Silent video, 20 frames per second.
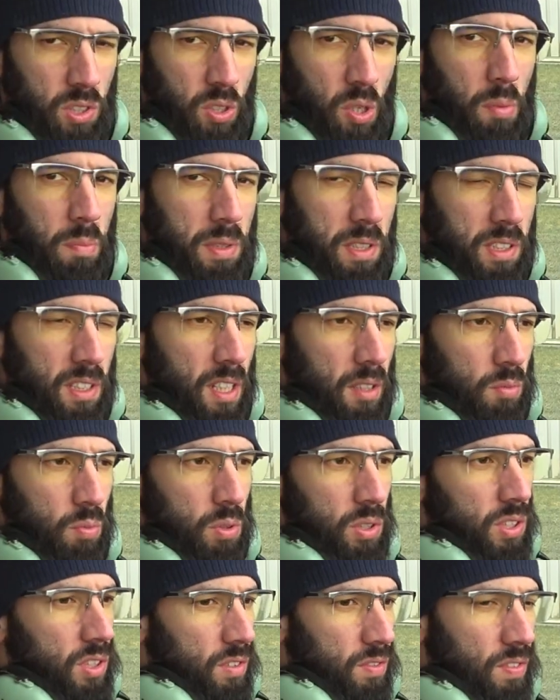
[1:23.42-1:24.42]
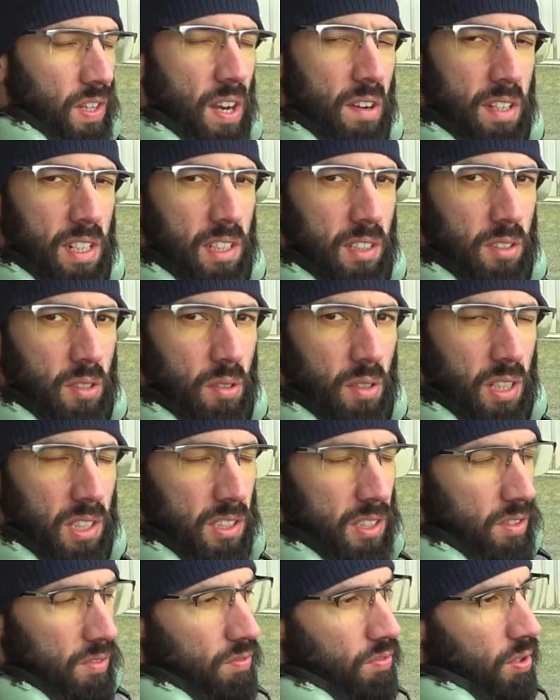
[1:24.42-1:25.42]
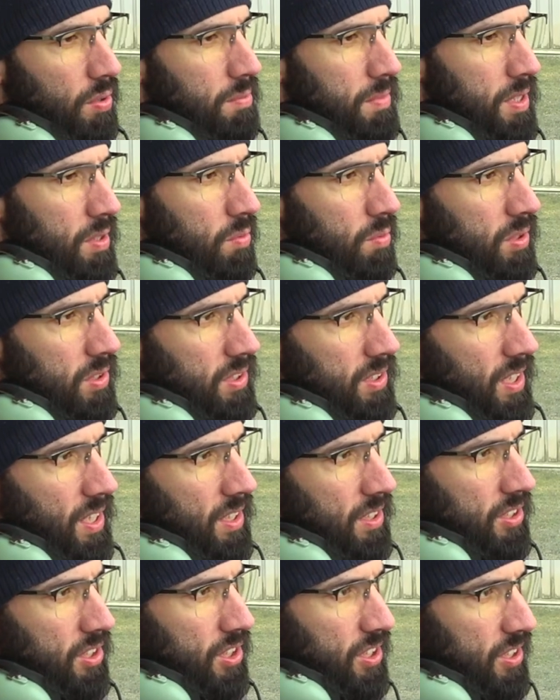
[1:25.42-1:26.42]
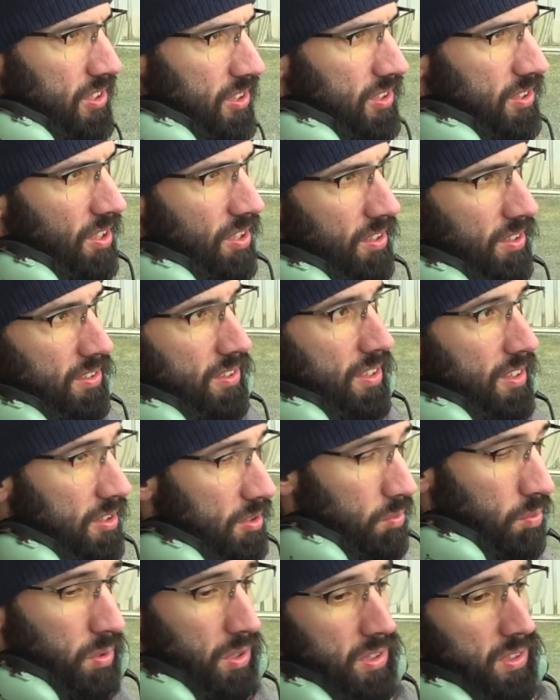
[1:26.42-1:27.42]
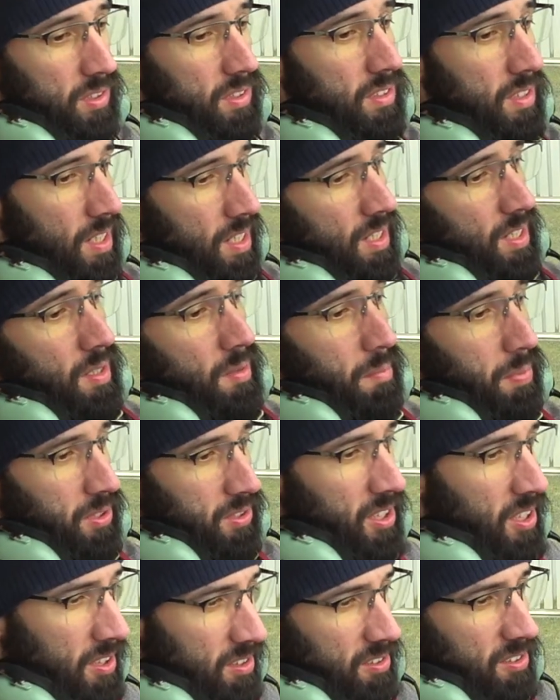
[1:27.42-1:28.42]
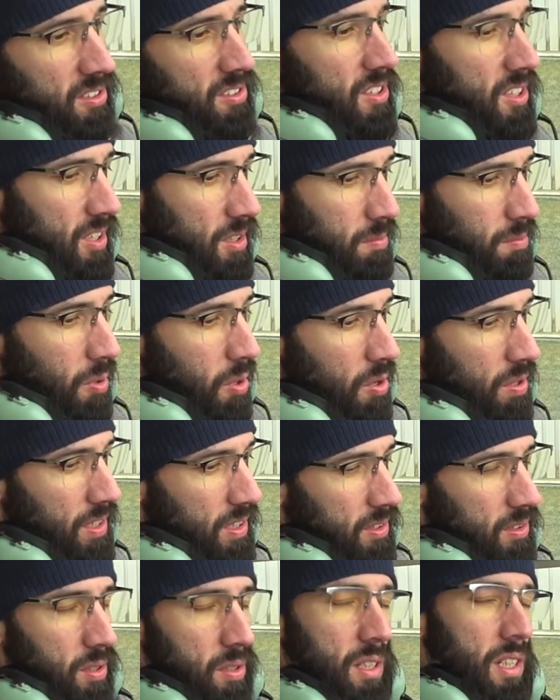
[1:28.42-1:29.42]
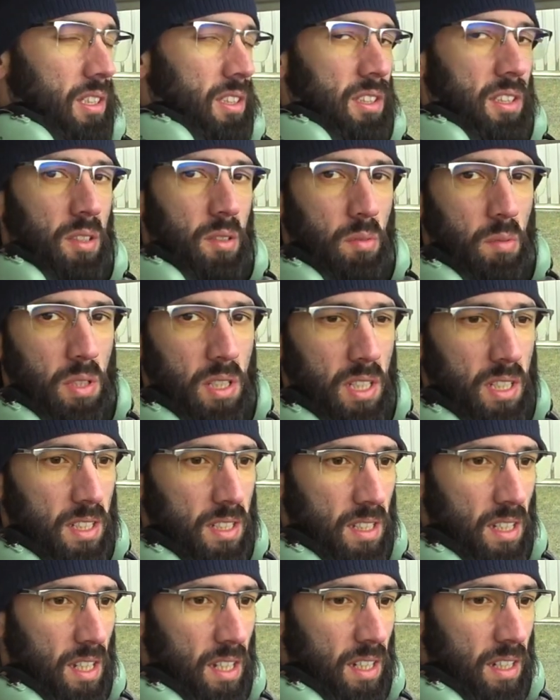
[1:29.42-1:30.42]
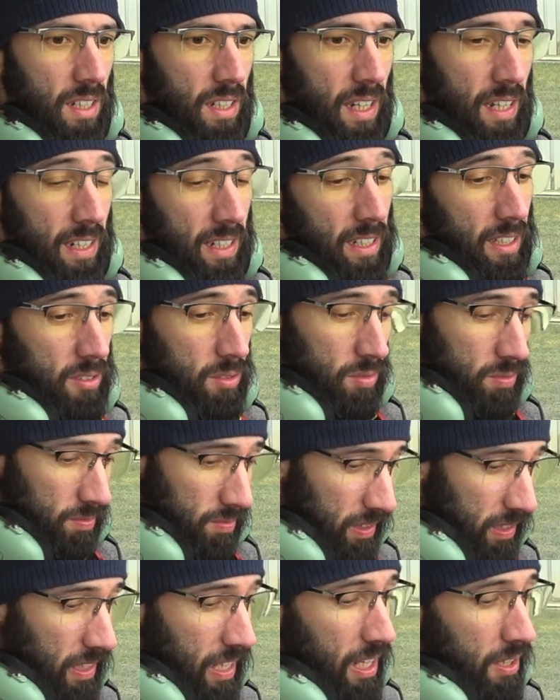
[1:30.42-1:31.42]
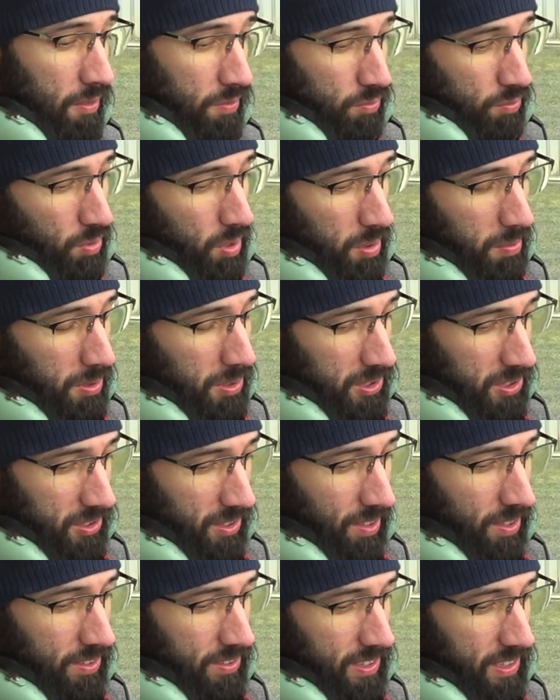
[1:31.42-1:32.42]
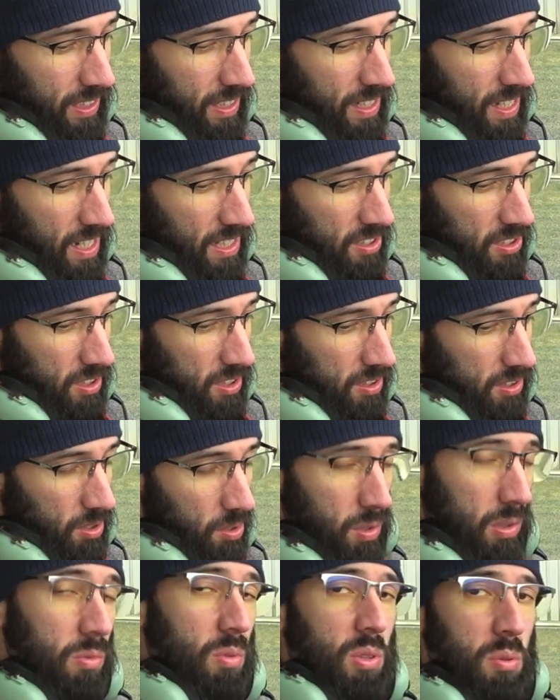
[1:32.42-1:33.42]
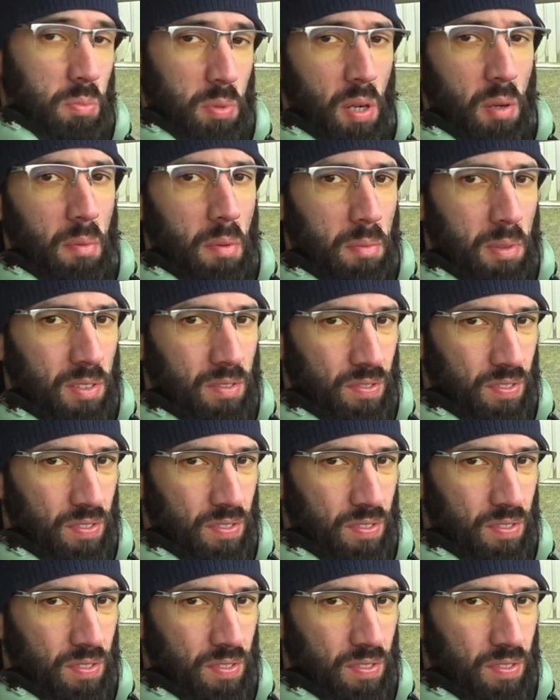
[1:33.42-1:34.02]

topic that was very interesting for me was engine start, and it was particularly more interesting when I had a lot of trouble starting an engine, so it was probably